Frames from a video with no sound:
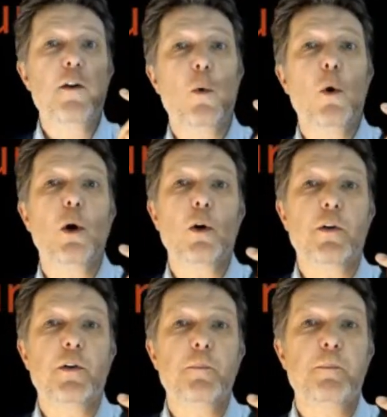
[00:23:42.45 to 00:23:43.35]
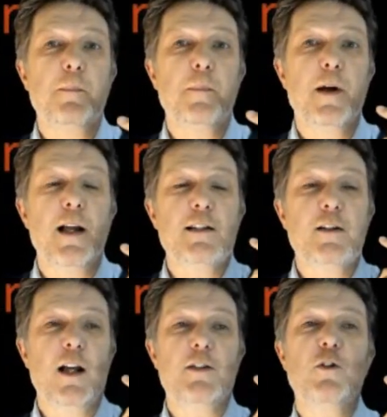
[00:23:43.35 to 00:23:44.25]
the world.
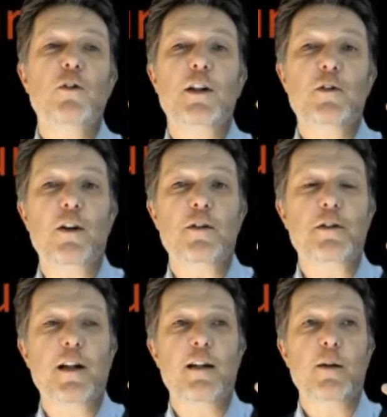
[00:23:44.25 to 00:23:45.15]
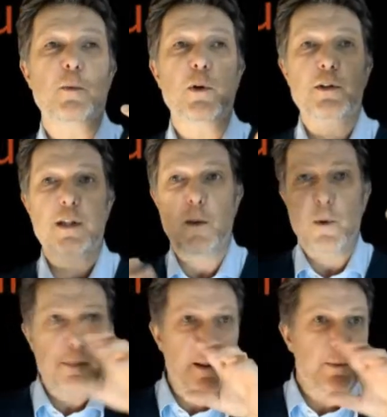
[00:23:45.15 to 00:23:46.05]
As soon as you understand the world and
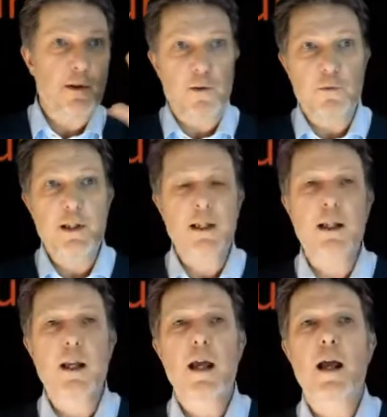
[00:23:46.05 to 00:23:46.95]
what people are really